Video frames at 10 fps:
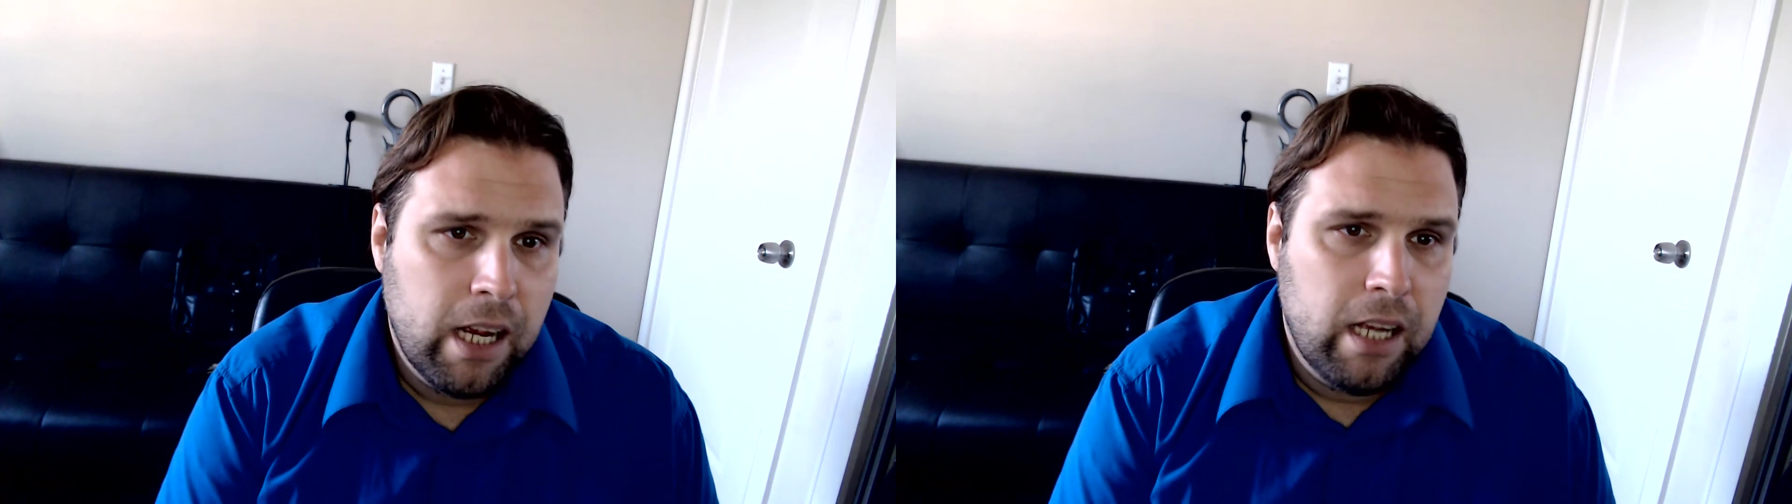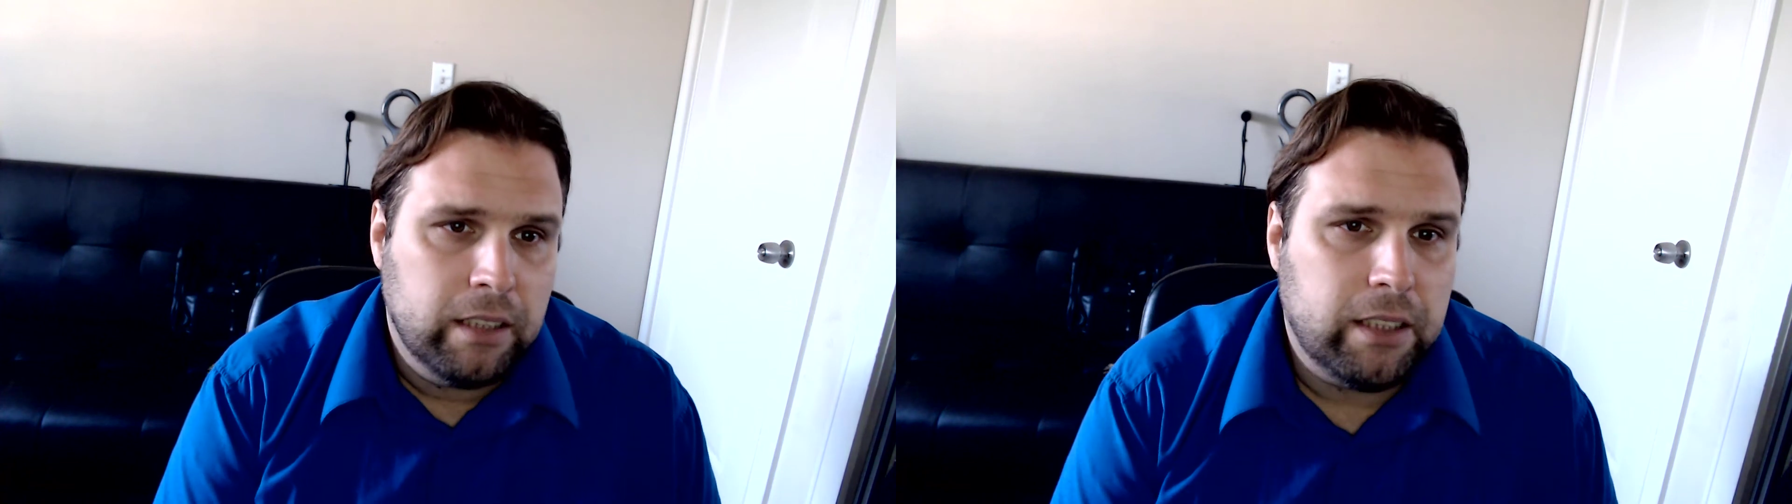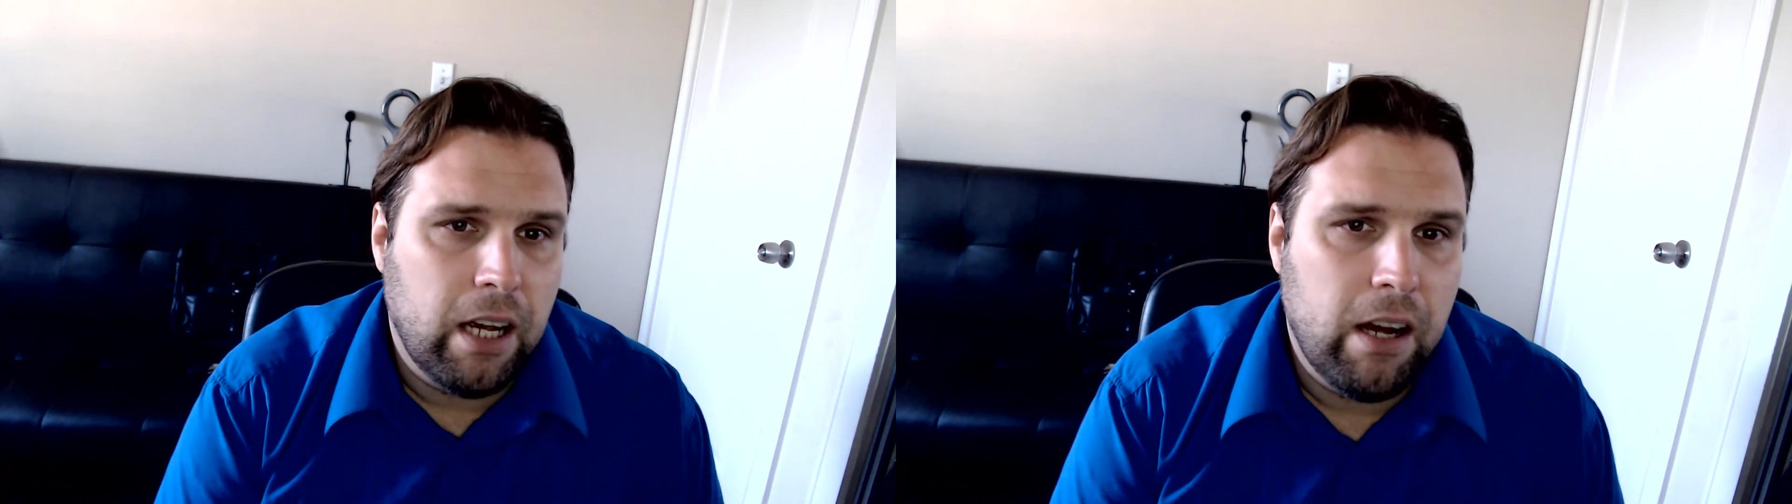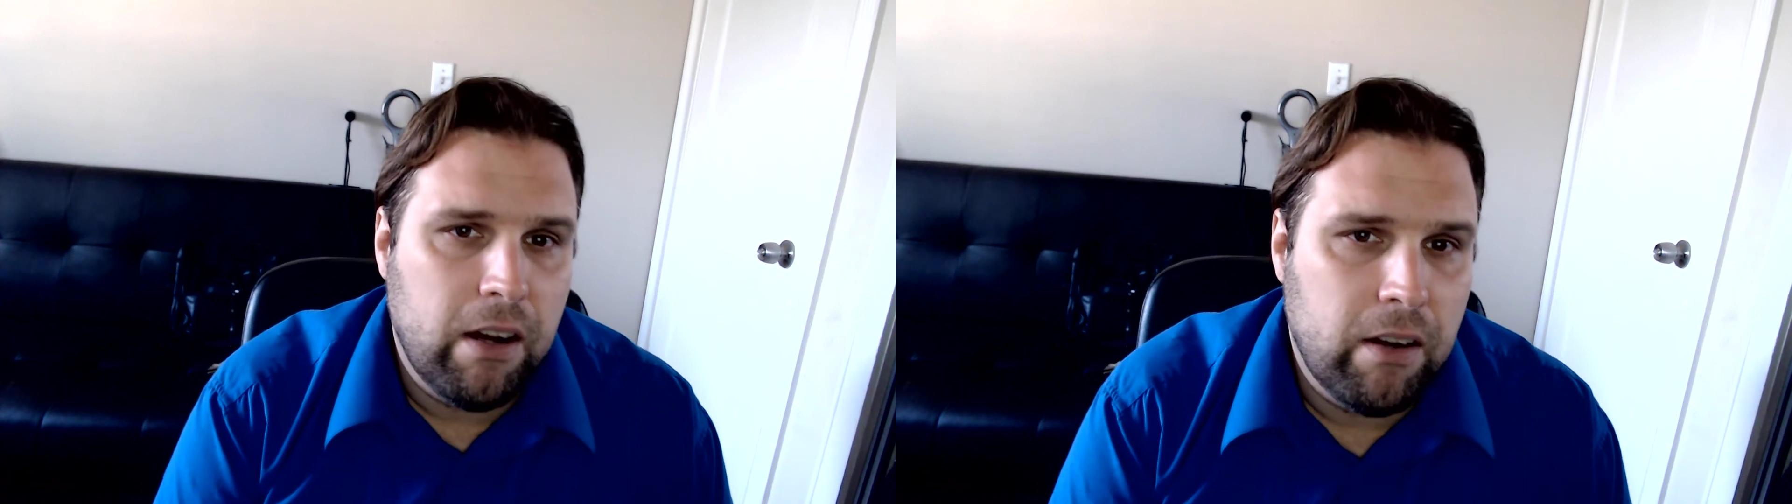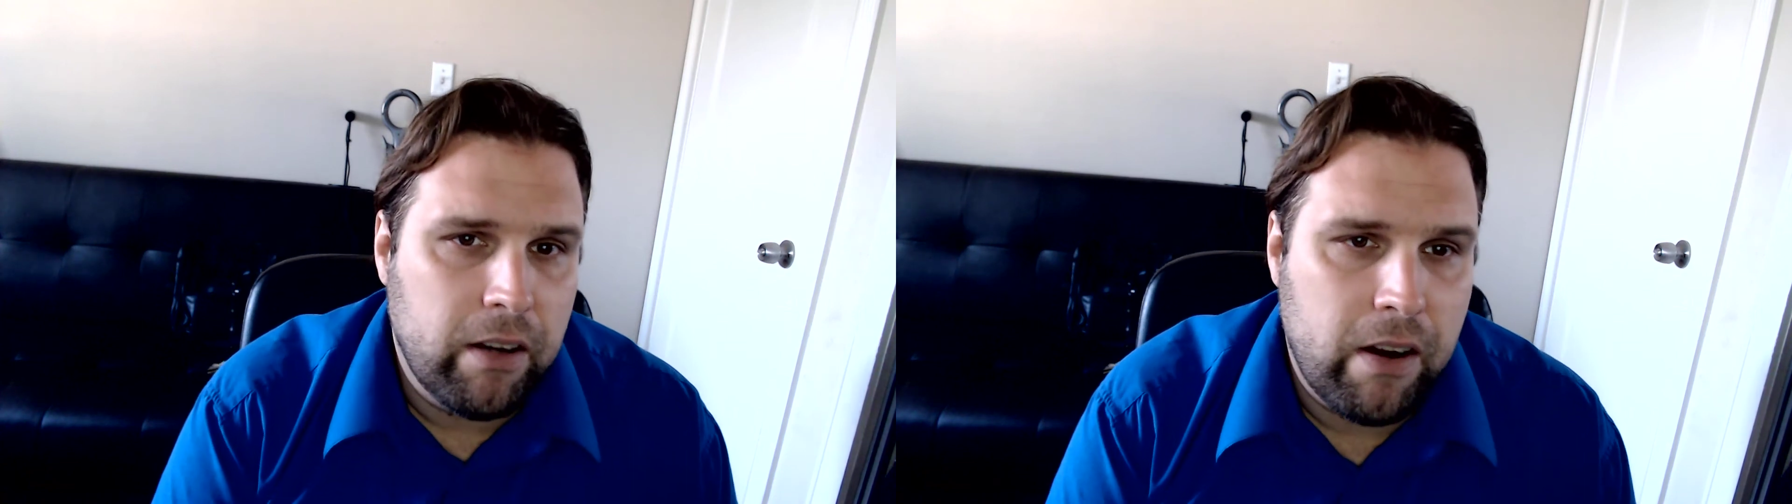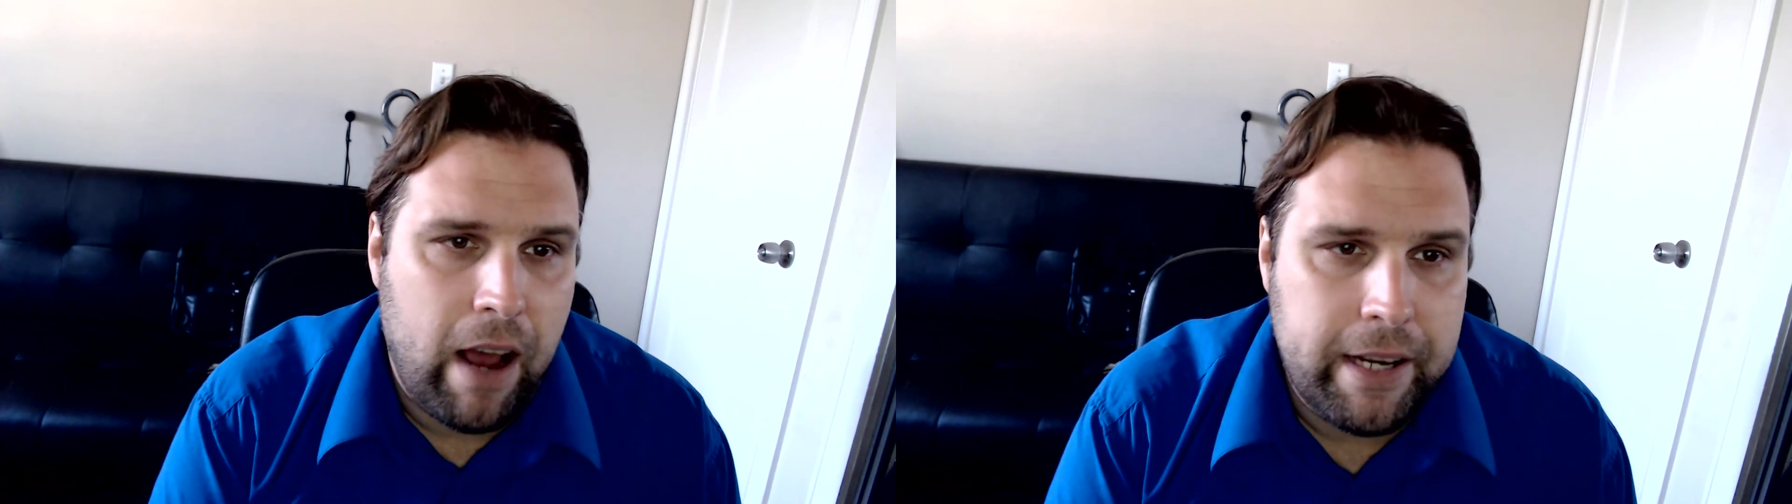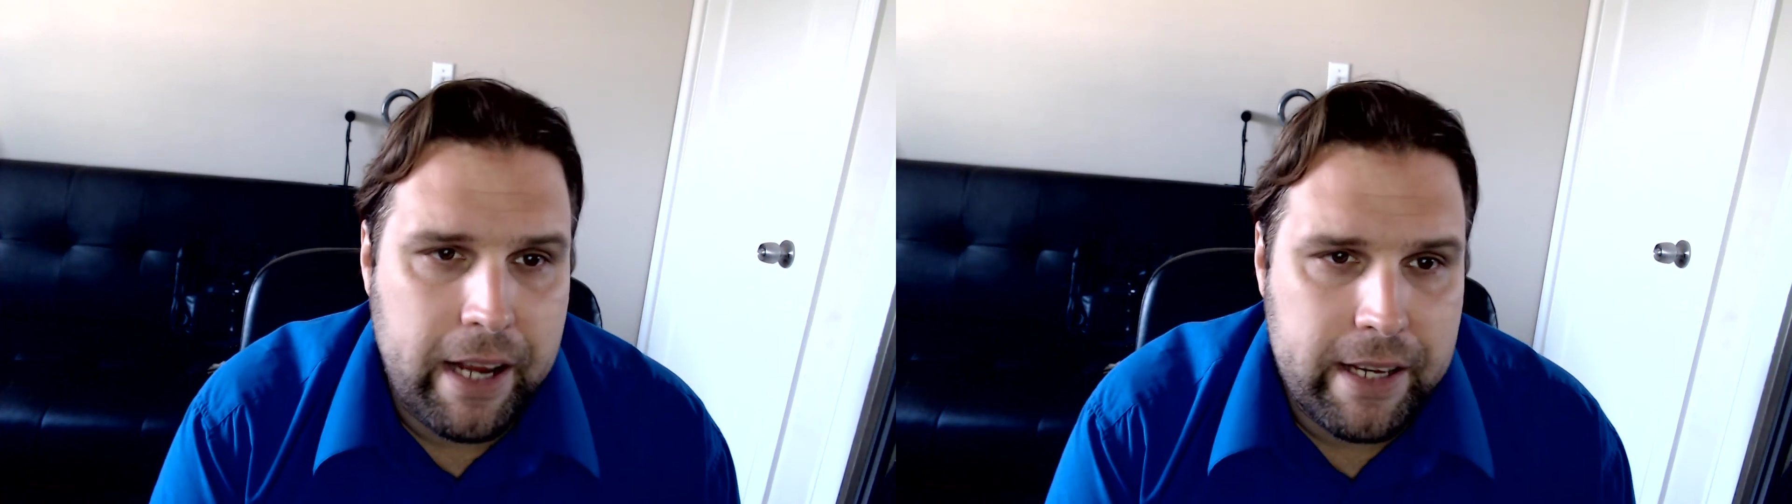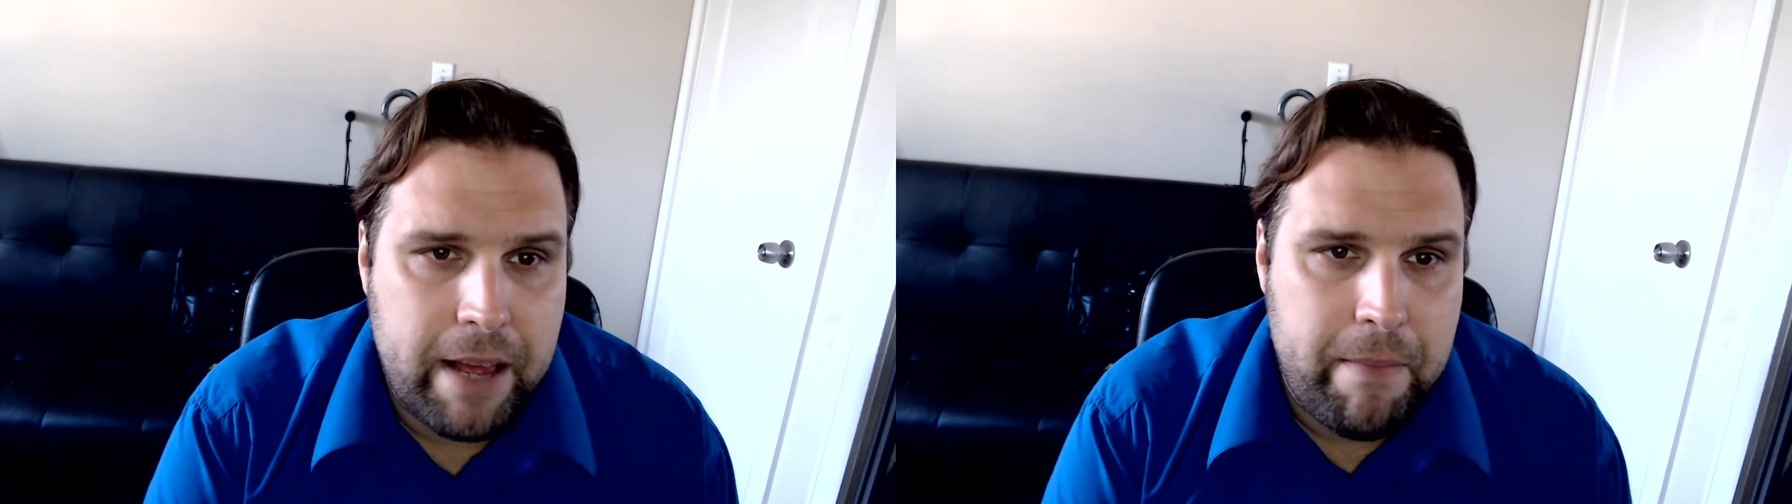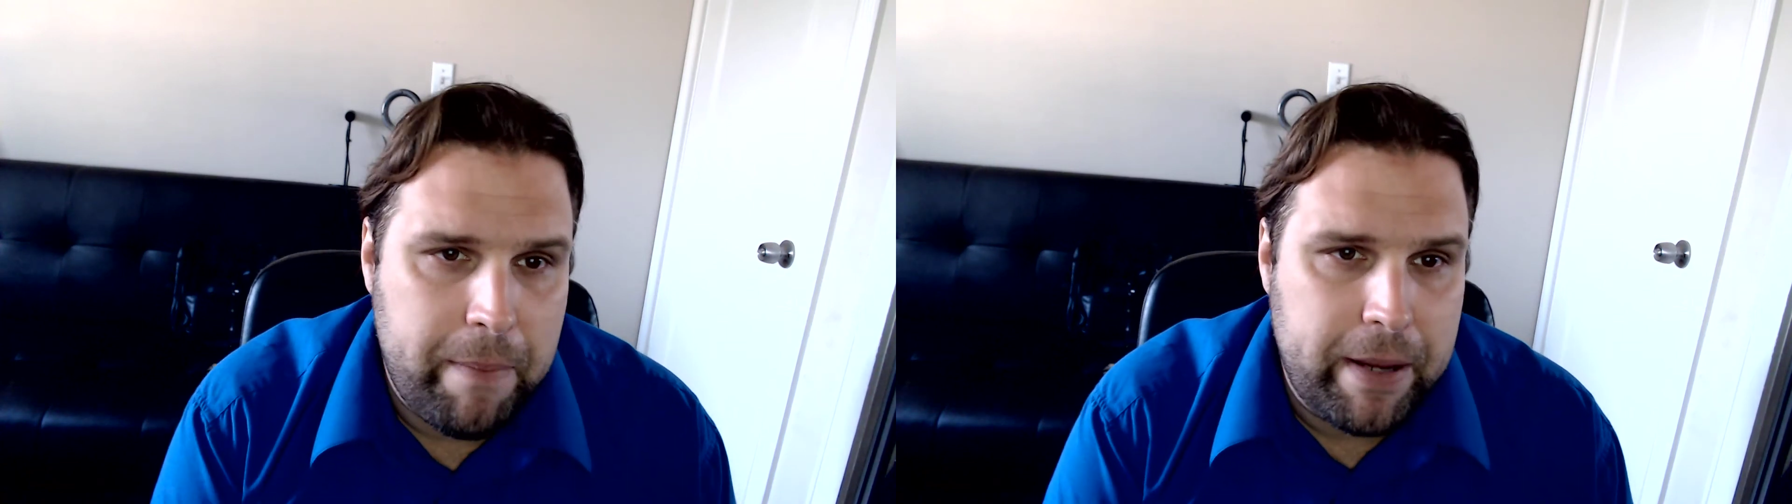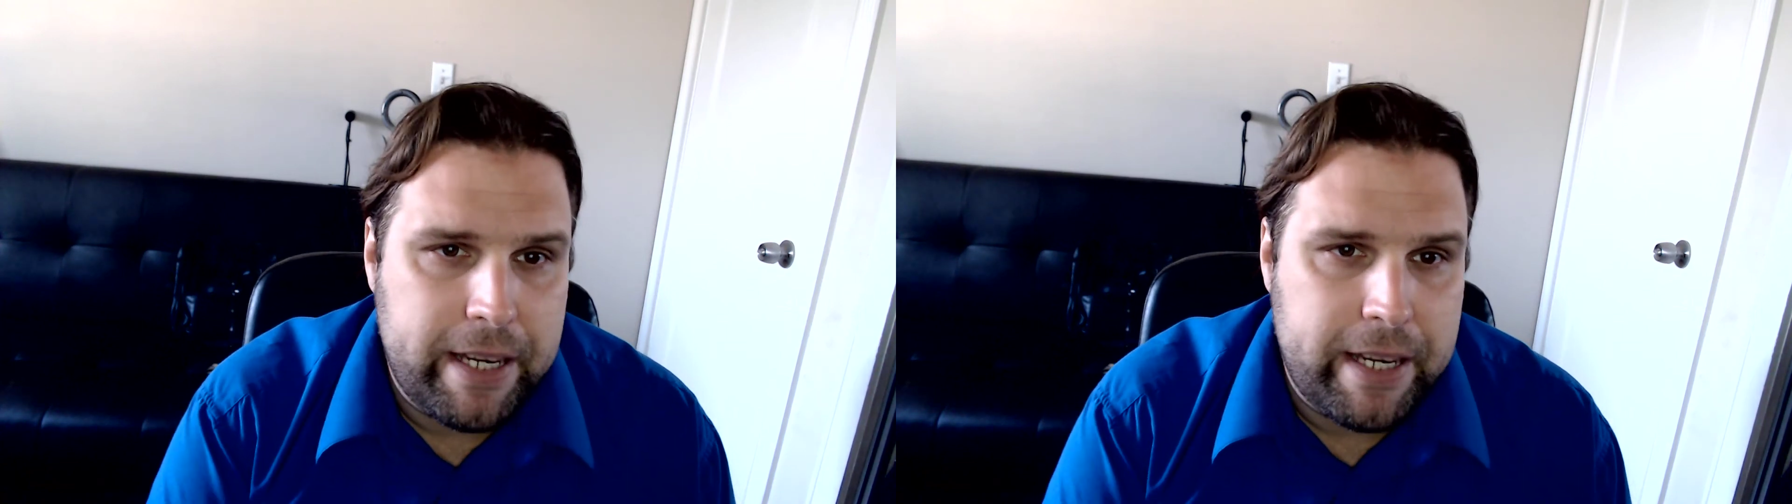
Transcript: So ideas that might be